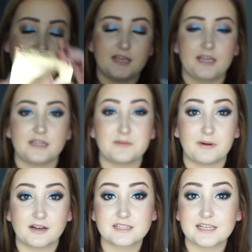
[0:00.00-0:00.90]
And the
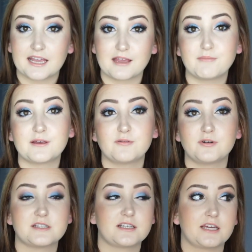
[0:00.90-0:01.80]
box it came in
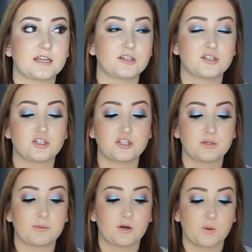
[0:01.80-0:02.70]
was like
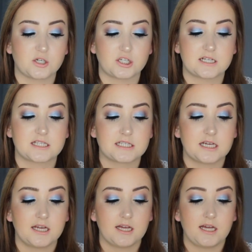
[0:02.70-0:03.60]
super gorgeous.
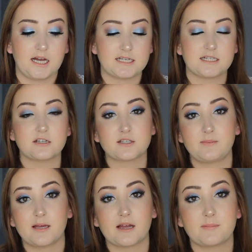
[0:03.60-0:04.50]
I did also
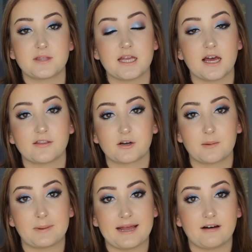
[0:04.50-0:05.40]
pick up the
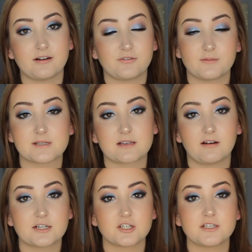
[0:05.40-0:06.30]
other palette from this
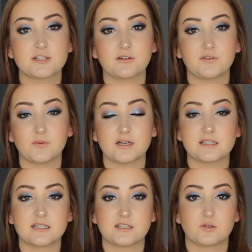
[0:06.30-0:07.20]
collection, so if you want
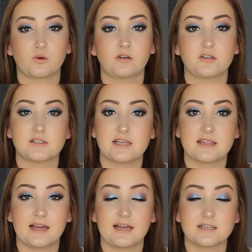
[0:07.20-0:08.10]
to see a tutorial using
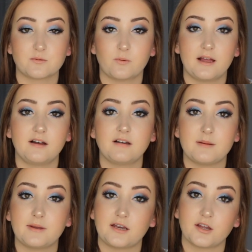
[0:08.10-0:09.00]
that as well,
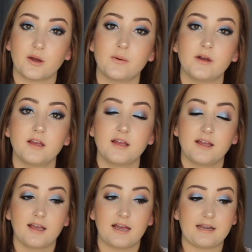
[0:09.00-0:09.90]
let me know.
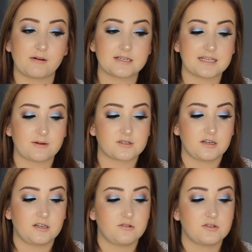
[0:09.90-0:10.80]
I know I said I was
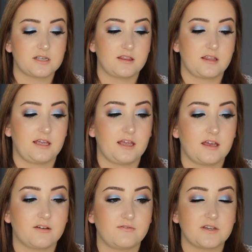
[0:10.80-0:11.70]
going to use
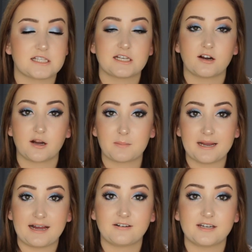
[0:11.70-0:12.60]
the Viseart
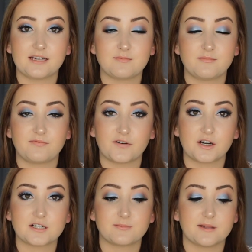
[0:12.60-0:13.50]
palette
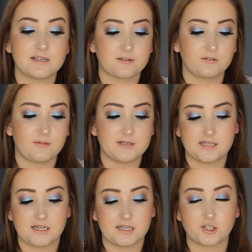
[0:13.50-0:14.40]
first, but these are
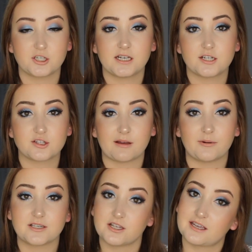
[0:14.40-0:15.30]
limited edition, so I
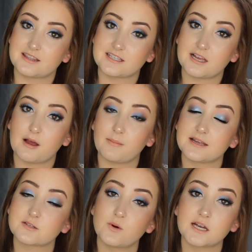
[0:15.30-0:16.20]
wanted to get this up
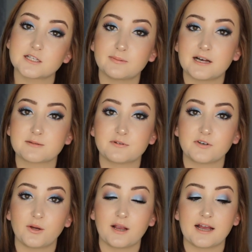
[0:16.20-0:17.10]
as quick as possible
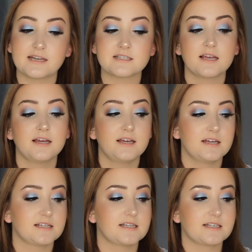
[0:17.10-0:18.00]
for you guys
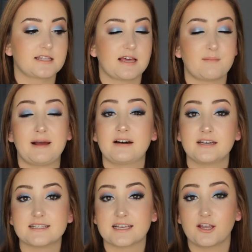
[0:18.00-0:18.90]
since that
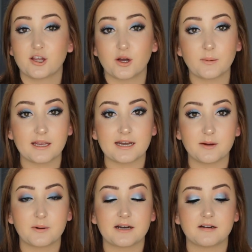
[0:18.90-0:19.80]
palette isn't going
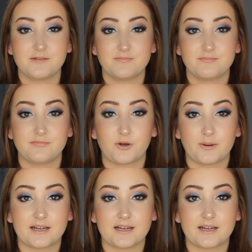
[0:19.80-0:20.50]
anywhere. Before